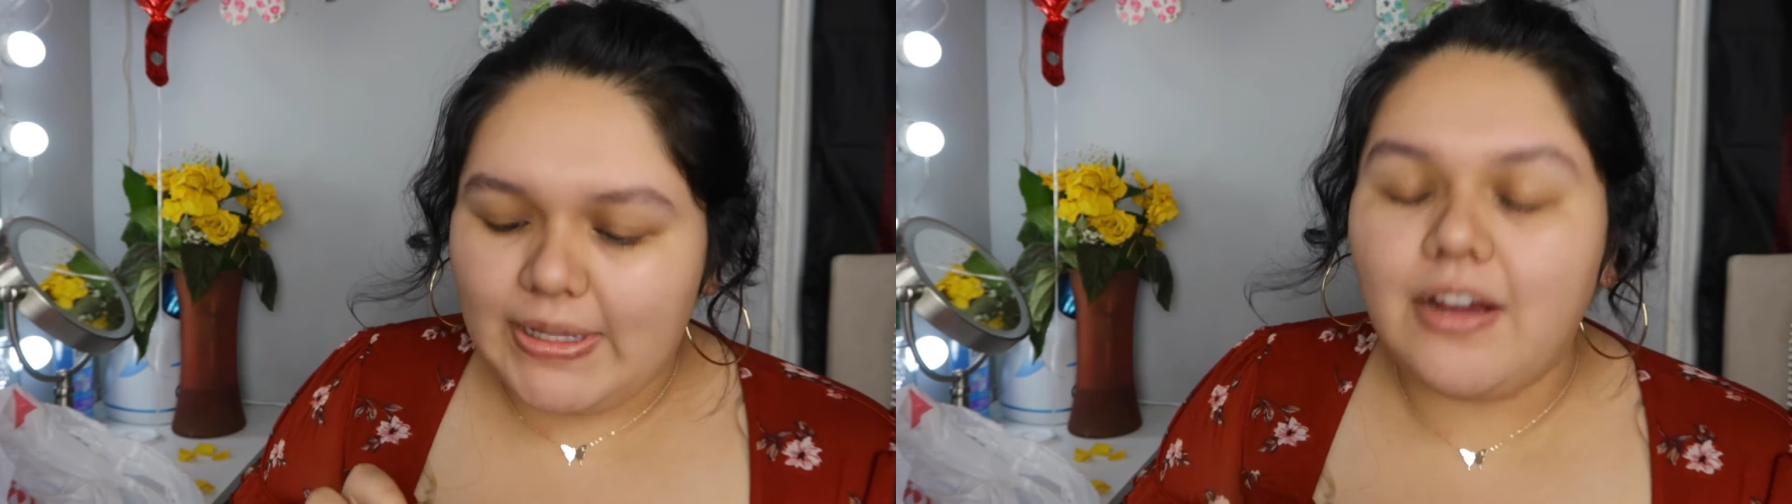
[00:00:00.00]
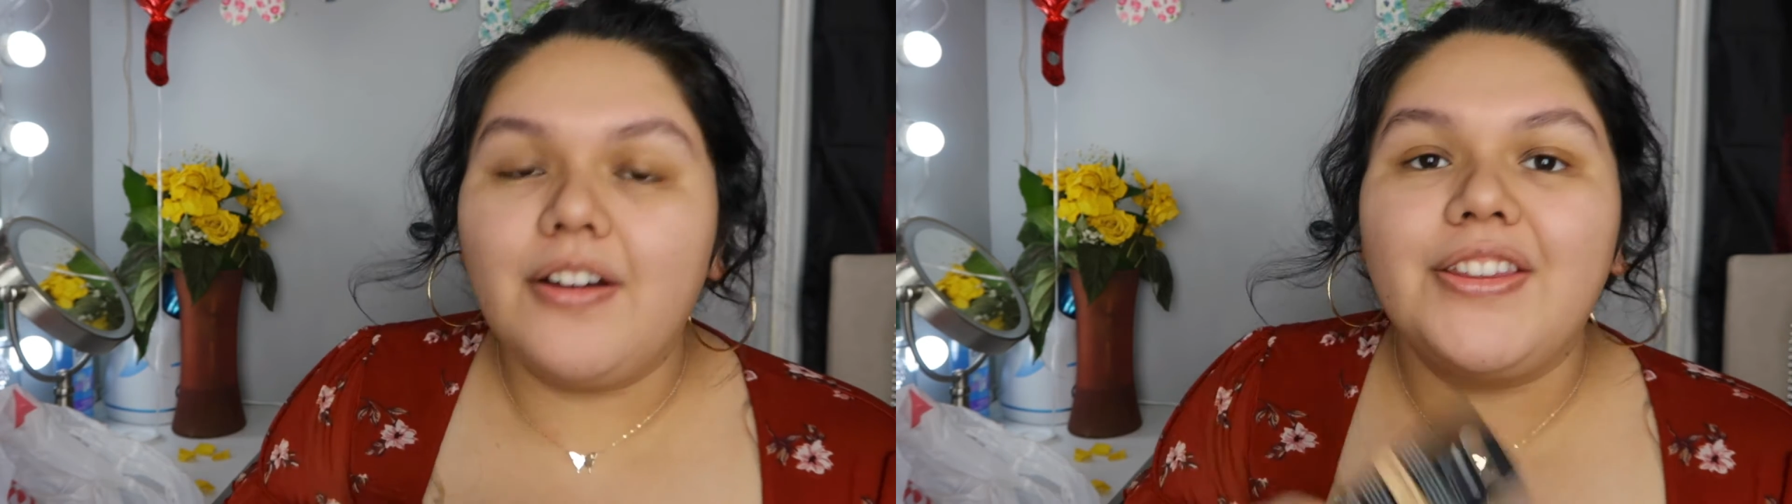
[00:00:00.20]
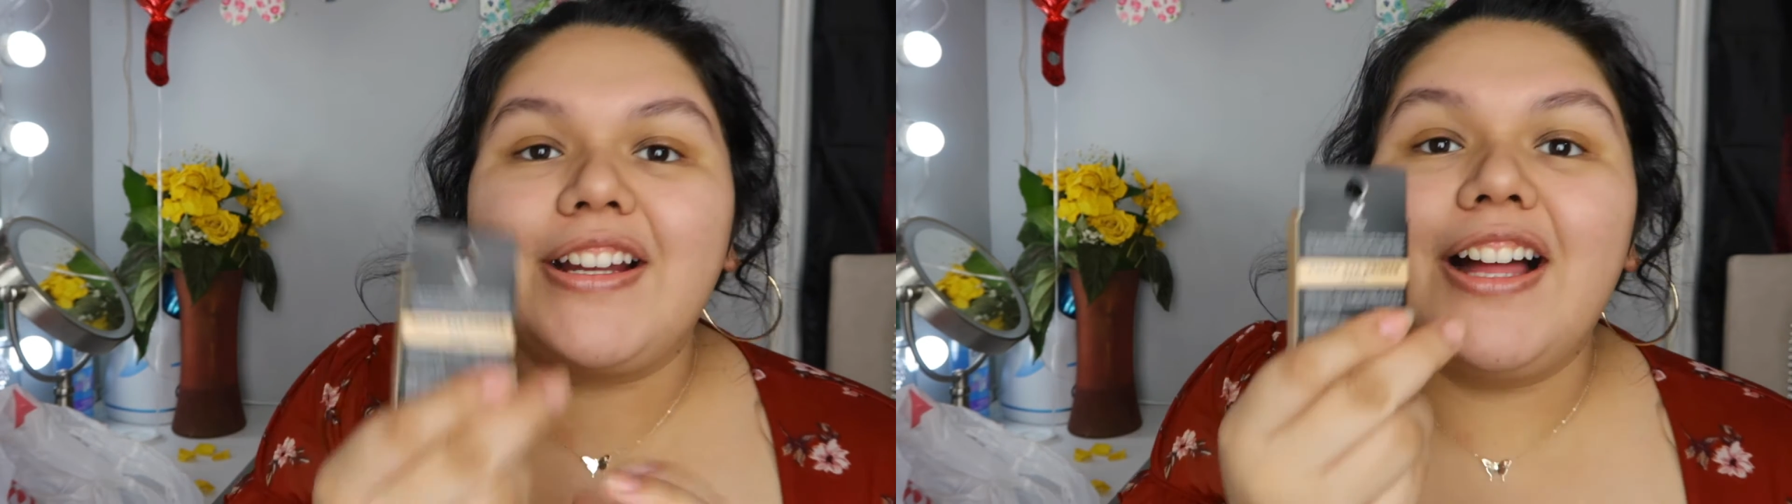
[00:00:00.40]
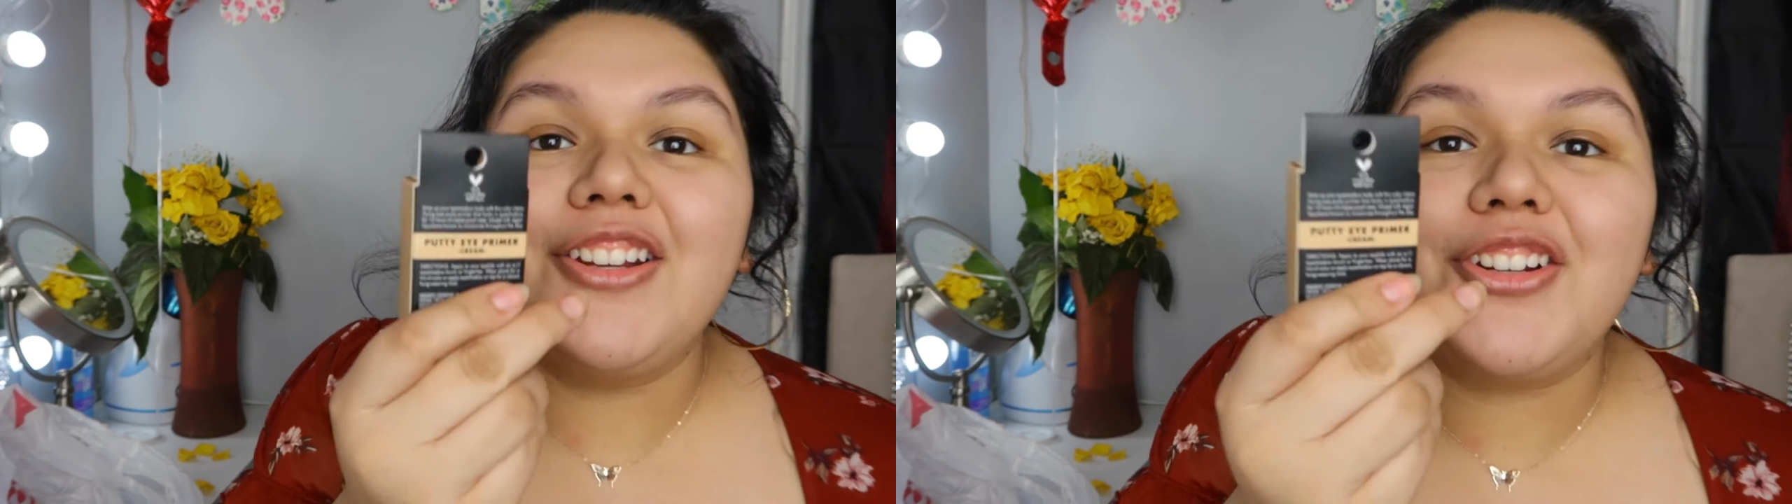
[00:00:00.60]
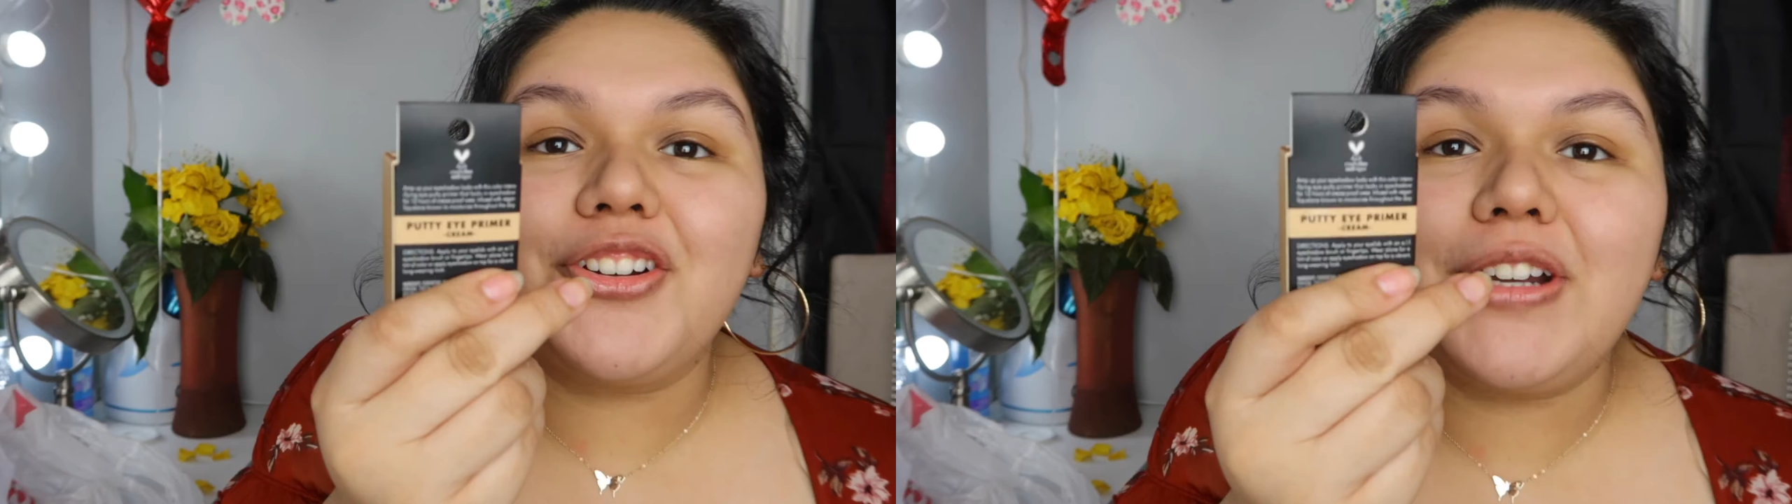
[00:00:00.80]
oh, the
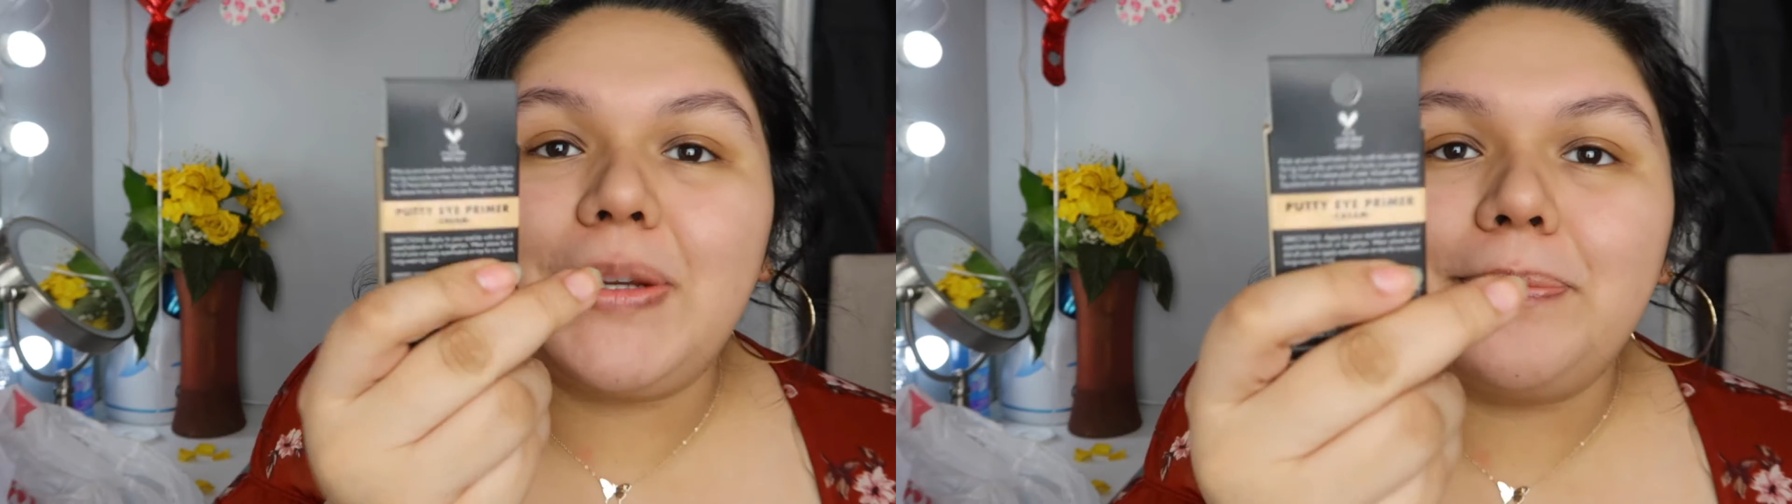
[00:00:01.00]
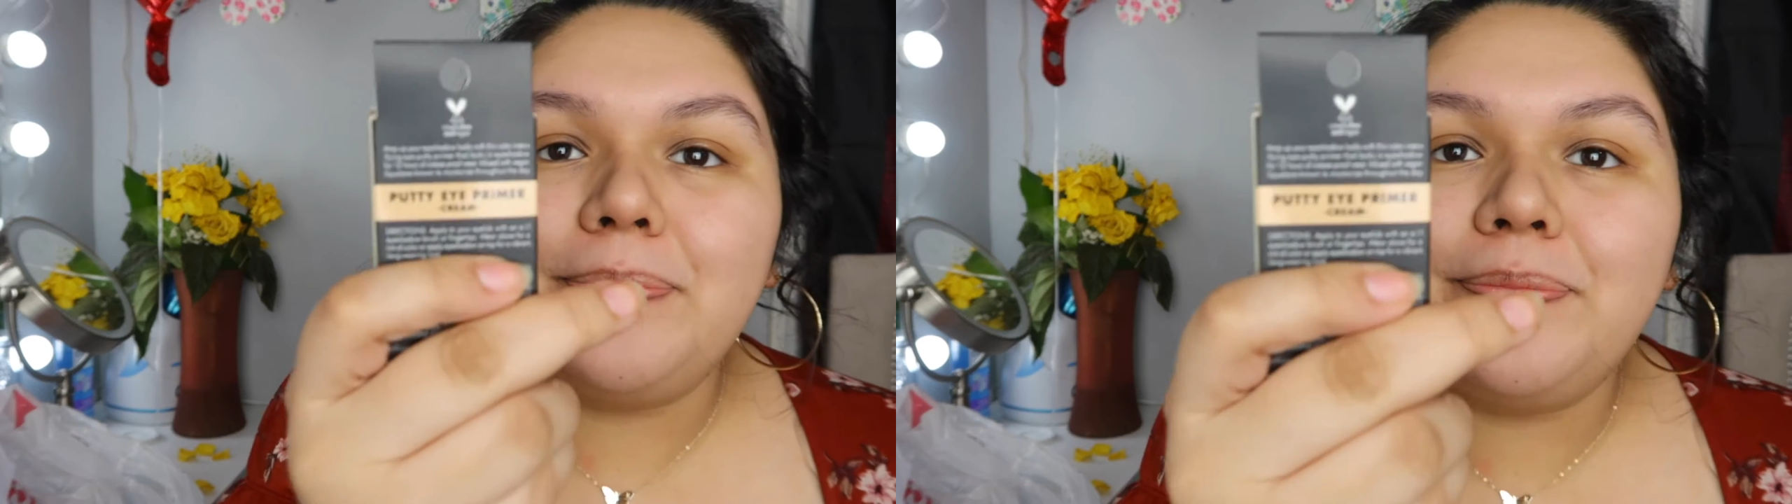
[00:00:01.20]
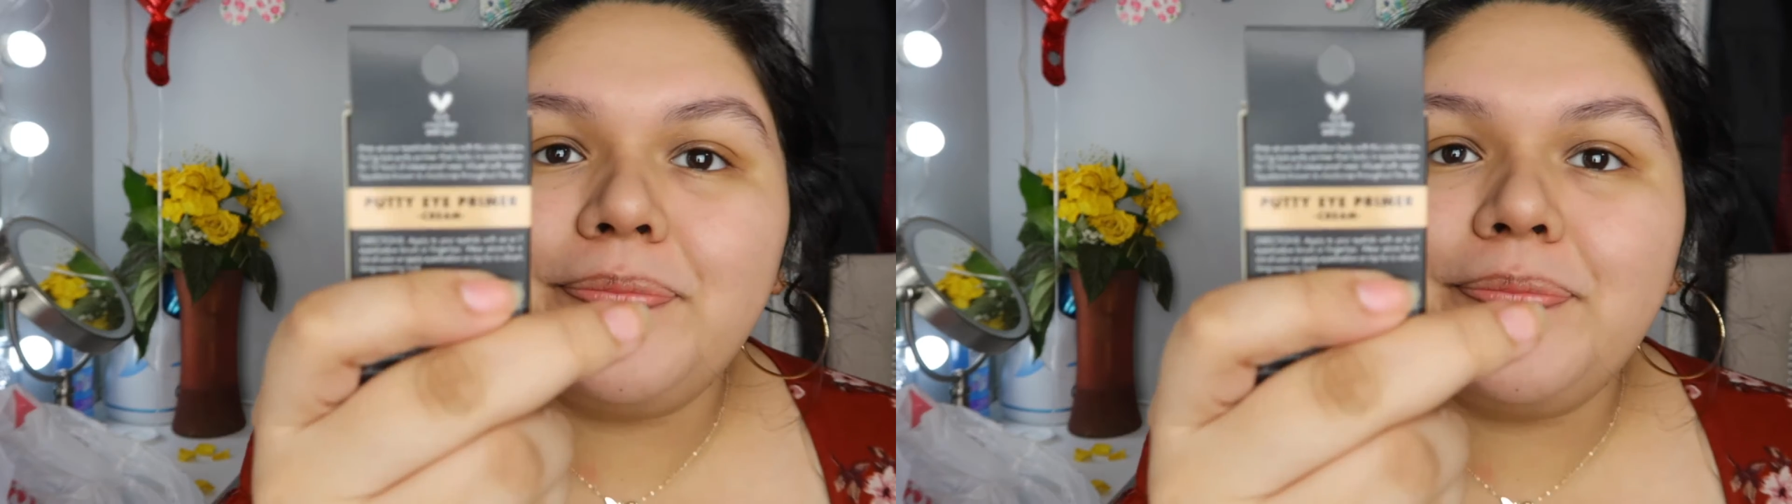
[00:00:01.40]
color cream.